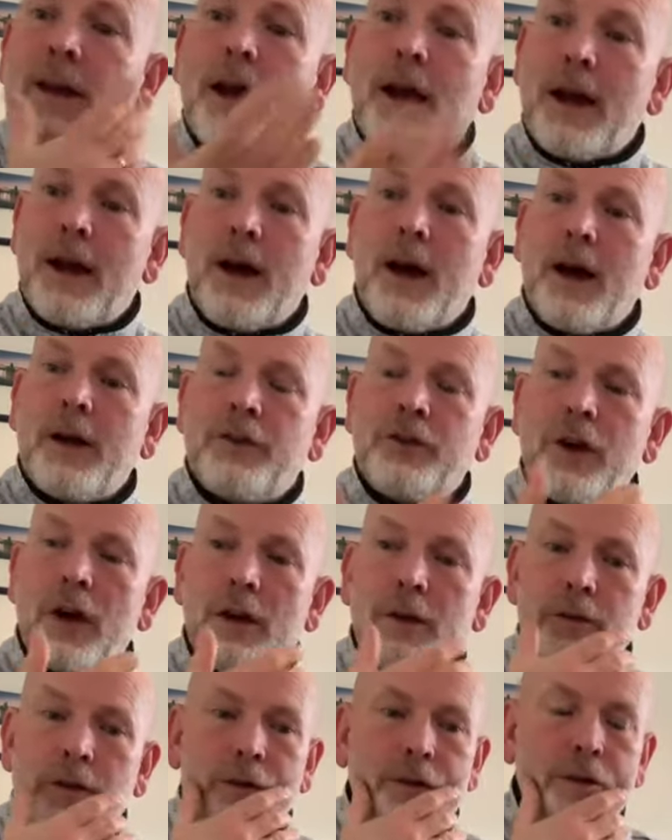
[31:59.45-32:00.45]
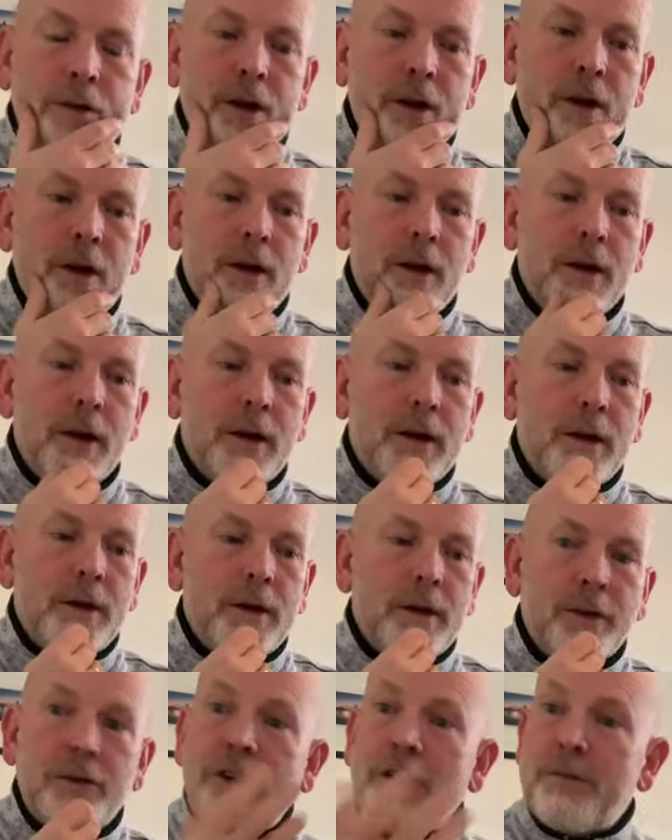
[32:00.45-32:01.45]
Yeah, aye, challenges
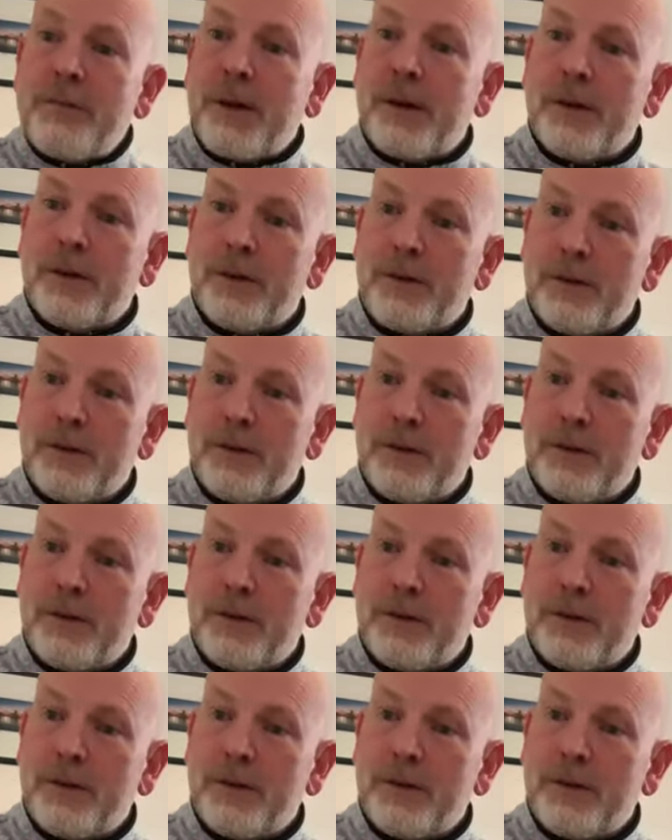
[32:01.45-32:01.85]
and achievement